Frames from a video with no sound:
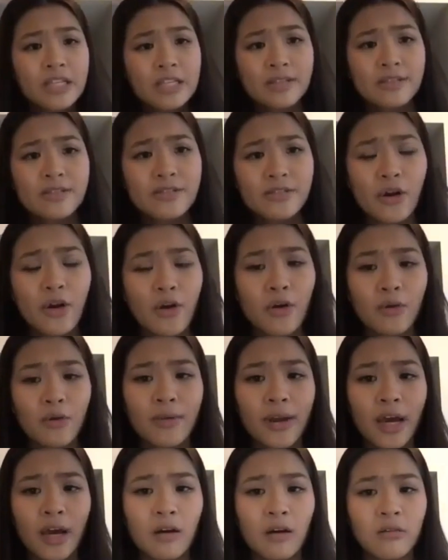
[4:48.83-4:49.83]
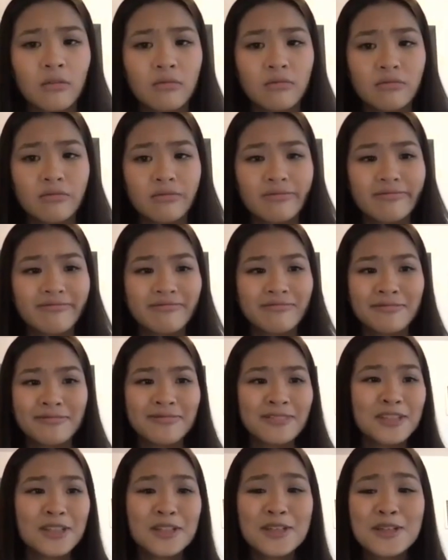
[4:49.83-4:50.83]
this is your home now.
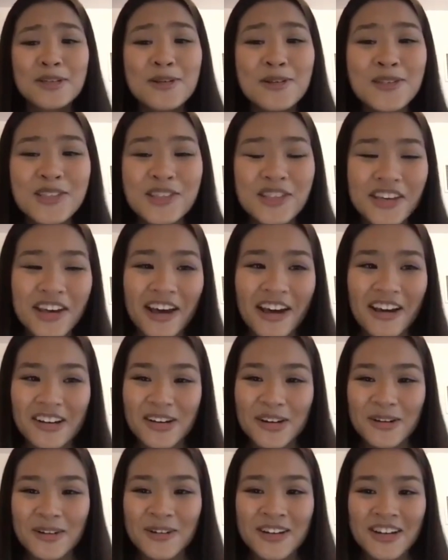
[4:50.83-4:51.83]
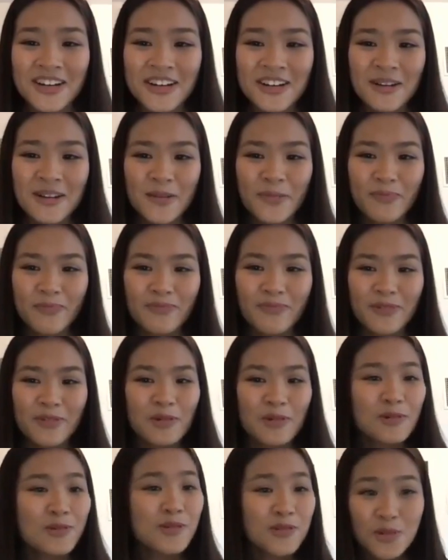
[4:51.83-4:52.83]
Good old Chicago.
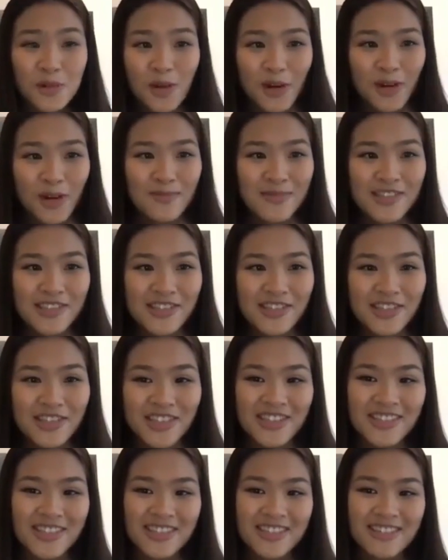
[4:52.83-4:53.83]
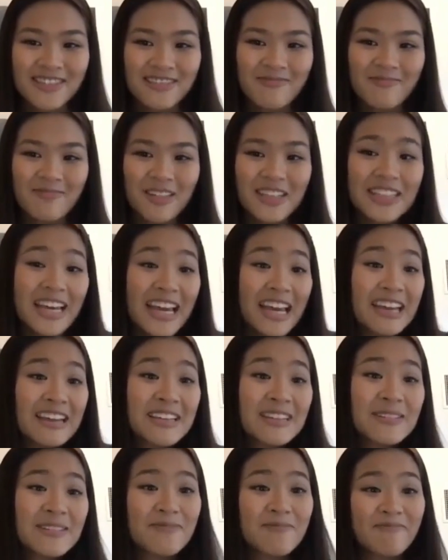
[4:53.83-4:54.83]
No storms, just a
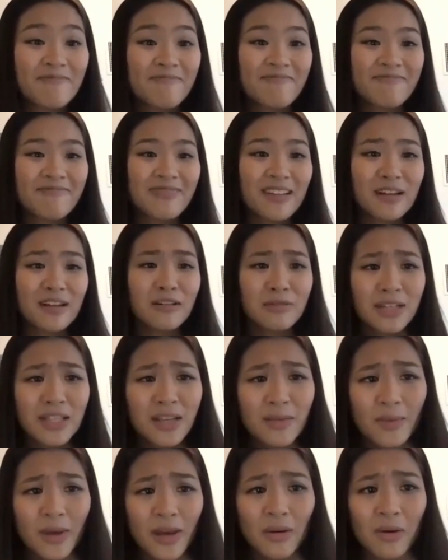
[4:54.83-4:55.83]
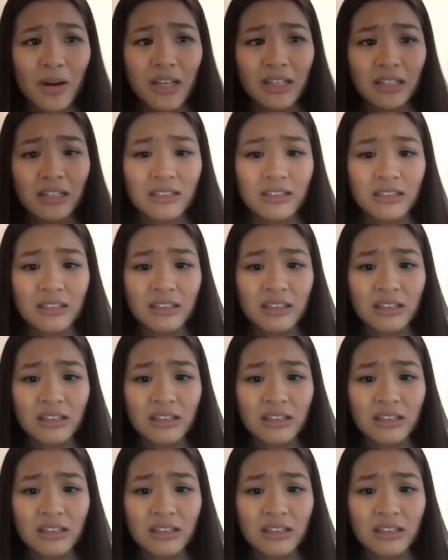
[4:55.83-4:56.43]
lake, a really big one.